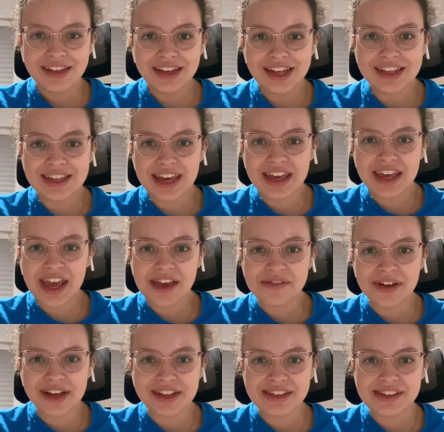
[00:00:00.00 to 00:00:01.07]
They gave
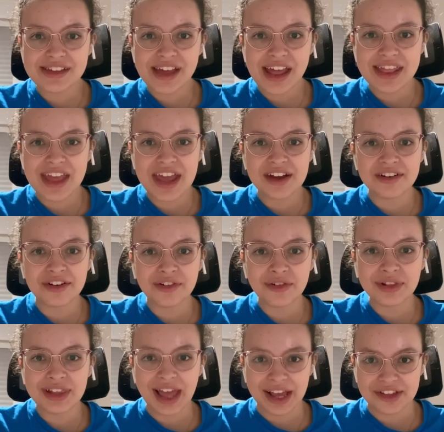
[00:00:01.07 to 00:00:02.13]
us their
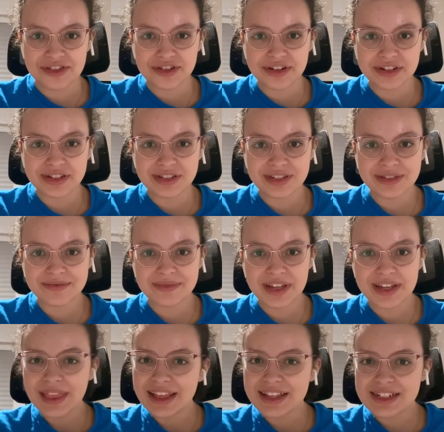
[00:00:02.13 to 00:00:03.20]
own lectures
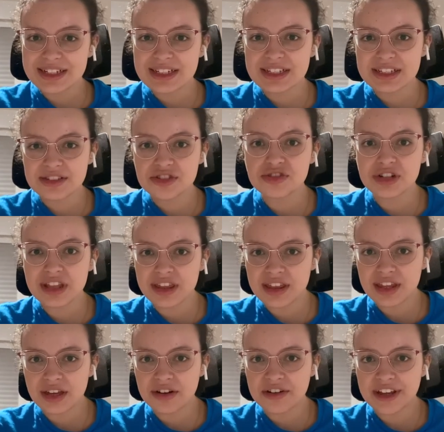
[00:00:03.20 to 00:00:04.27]
String
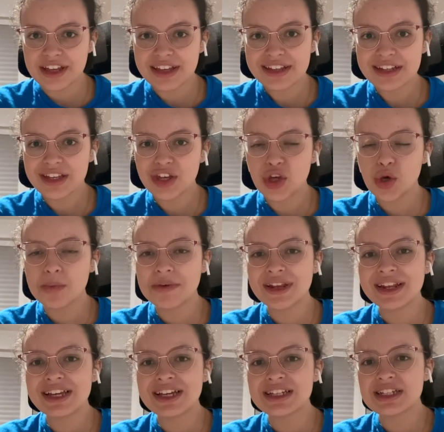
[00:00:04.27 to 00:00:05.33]
Theory, Human
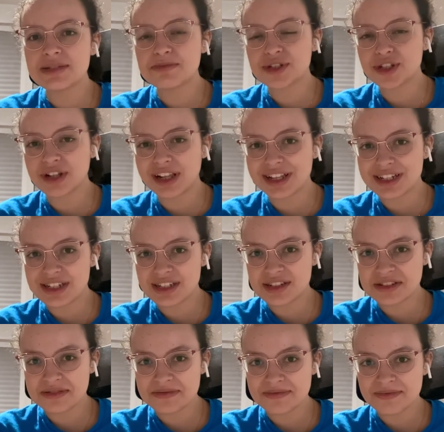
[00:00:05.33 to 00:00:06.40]

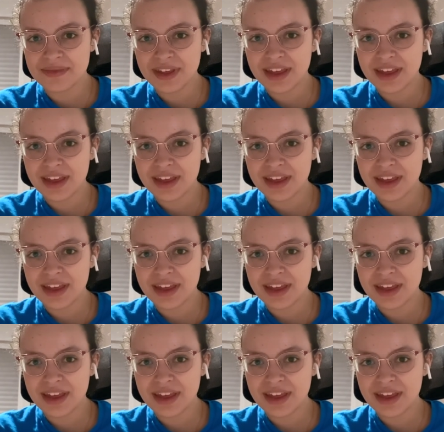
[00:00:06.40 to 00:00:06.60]
Exceptionalism,